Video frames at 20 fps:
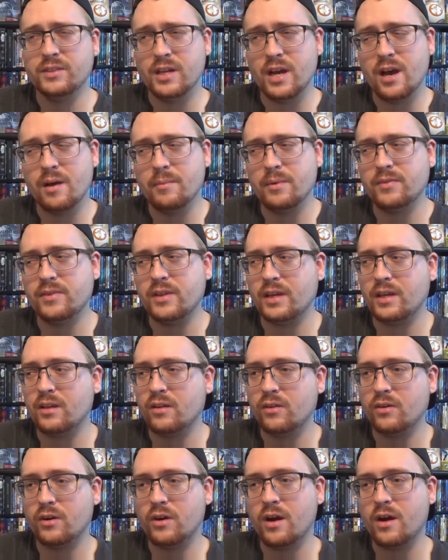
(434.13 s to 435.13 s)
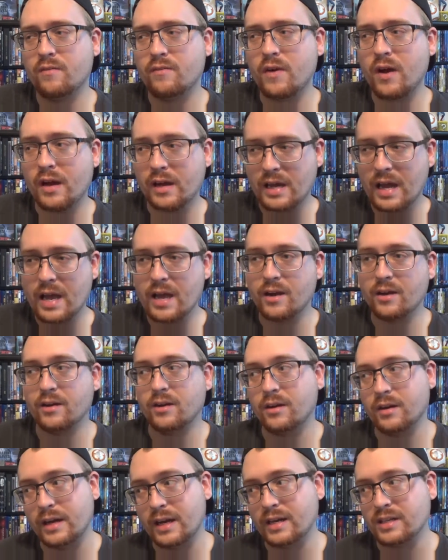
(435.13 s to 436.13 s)
dumb if they killed her off again in
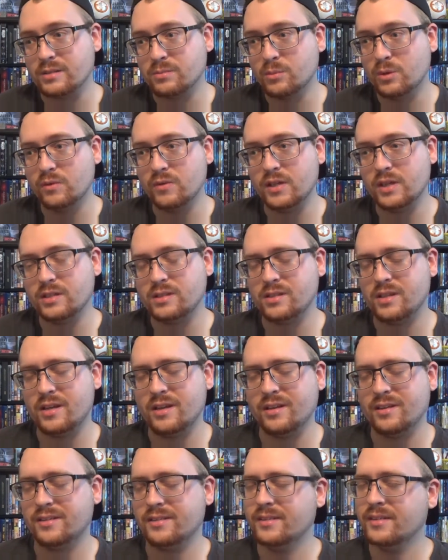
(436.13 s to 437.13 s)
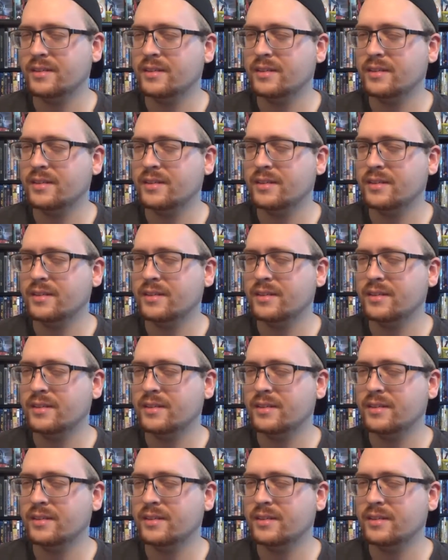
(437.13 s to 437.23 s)
her next movie. It's like